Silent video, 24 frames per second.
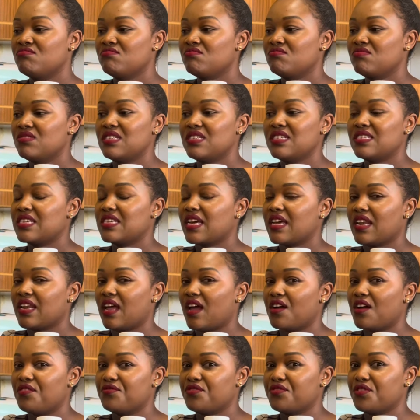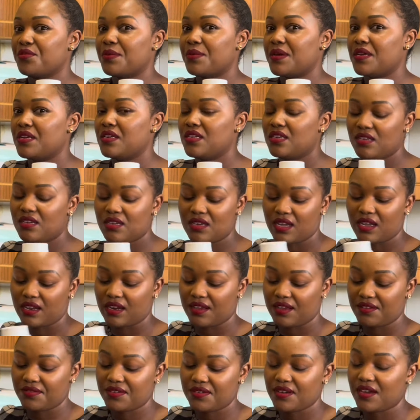liter and a half remaining and I
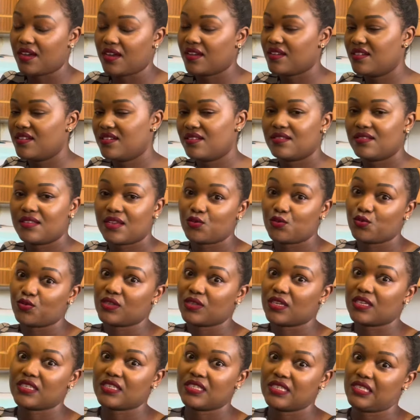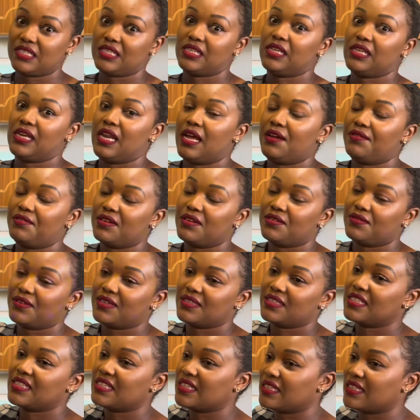figured that was a steal I've never
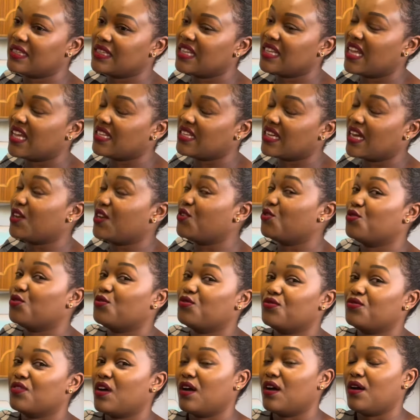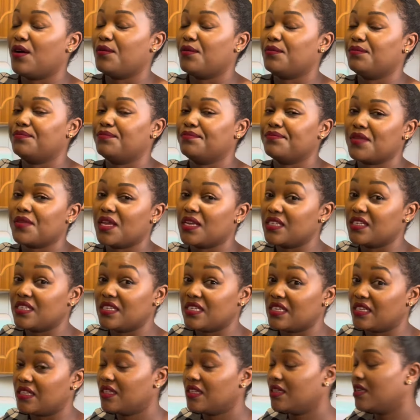seen that kind of um,
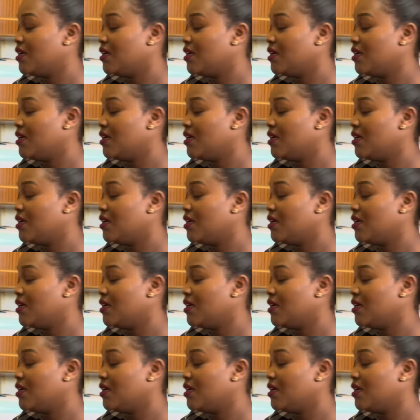deal